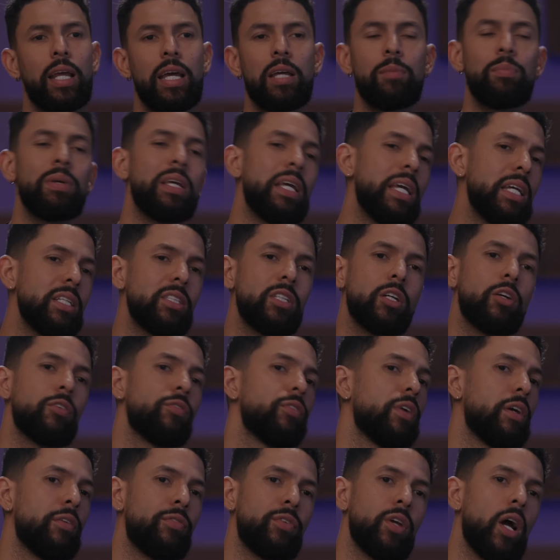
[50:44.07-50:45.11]
It'd be
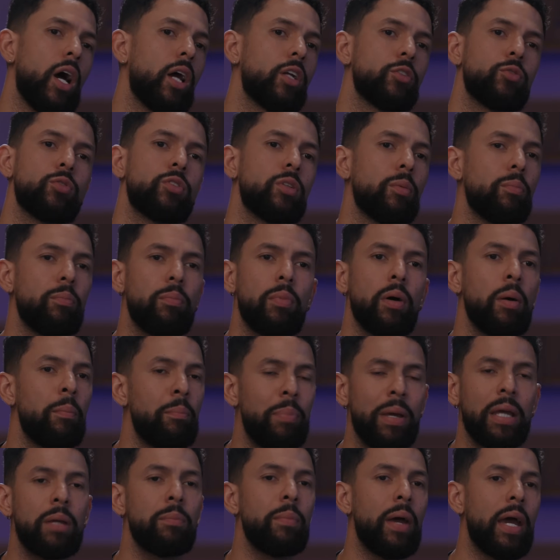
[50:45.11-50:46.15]
easier if Giannis was a
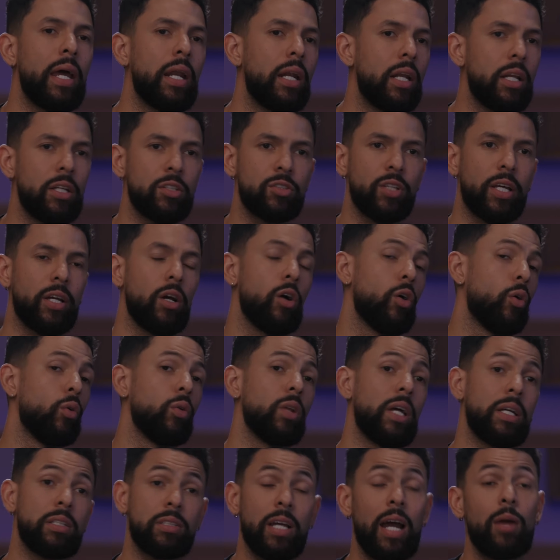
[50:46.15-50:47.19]
big man and it's like
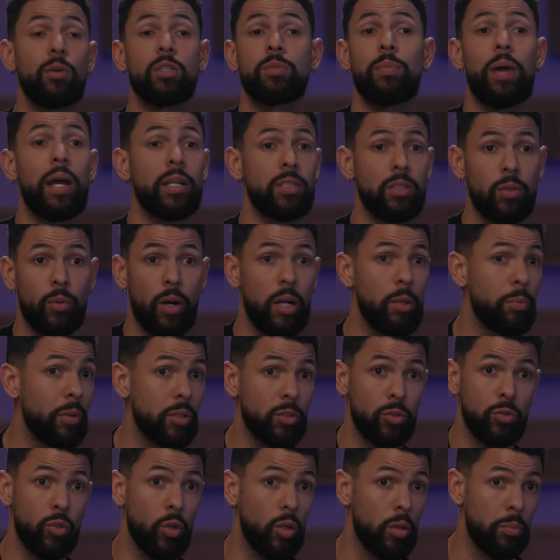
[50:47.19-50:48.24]
Tyrese Maxey, right? He
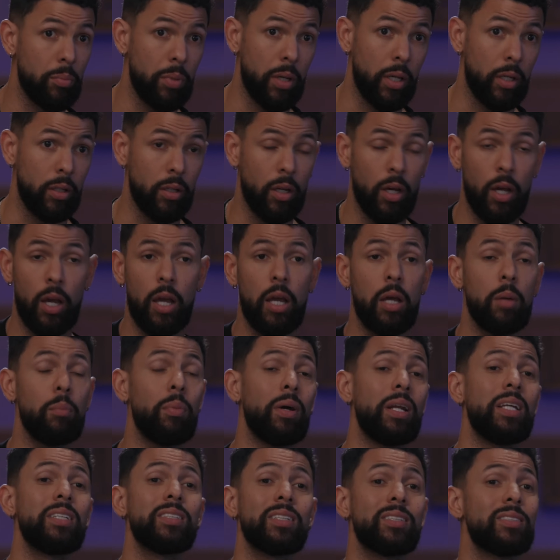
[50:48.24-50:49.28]
plays with Joel Embiid,
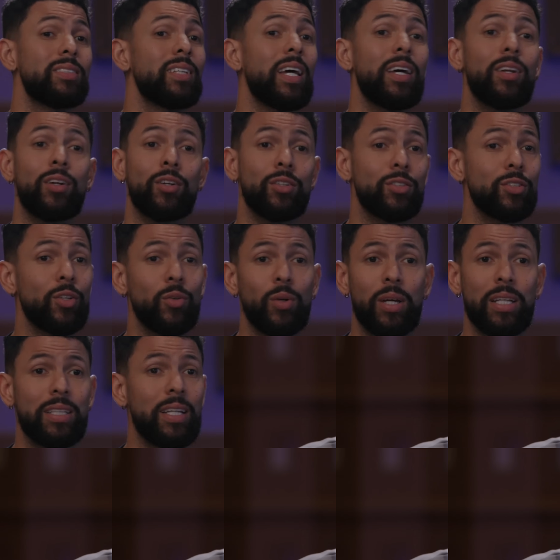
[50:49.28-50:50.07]
but he's a center. So at